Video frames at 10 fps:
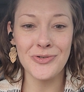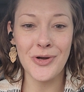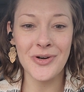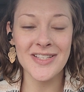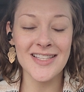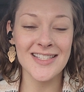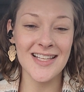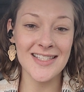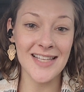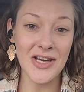notice the
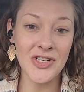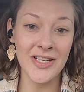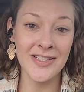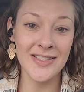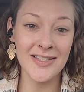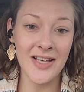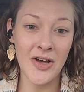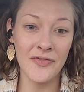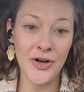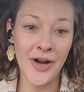sensations
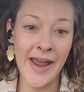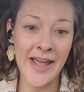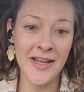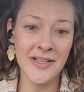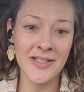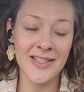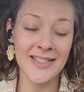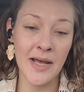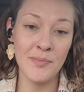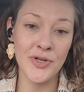of your hand, the
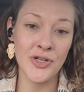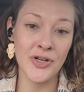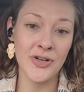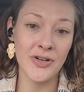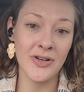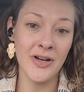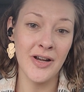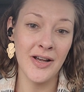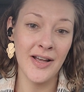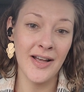temperature
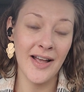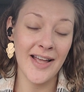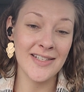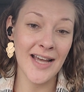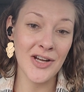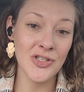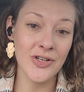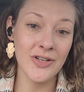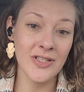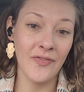and
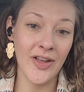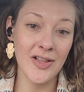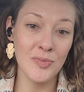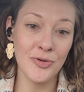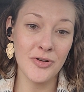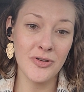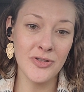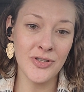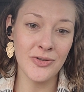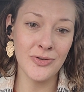textures available
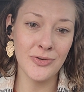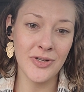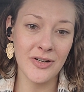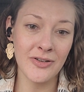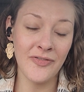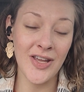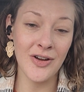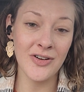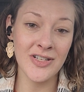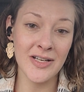to your
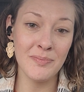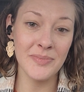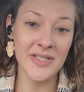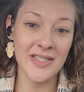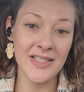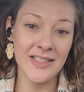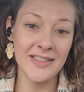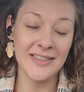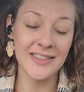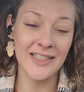fingertips
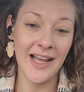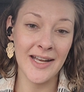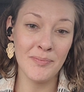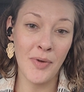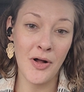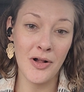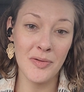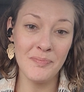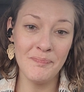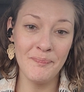and palm.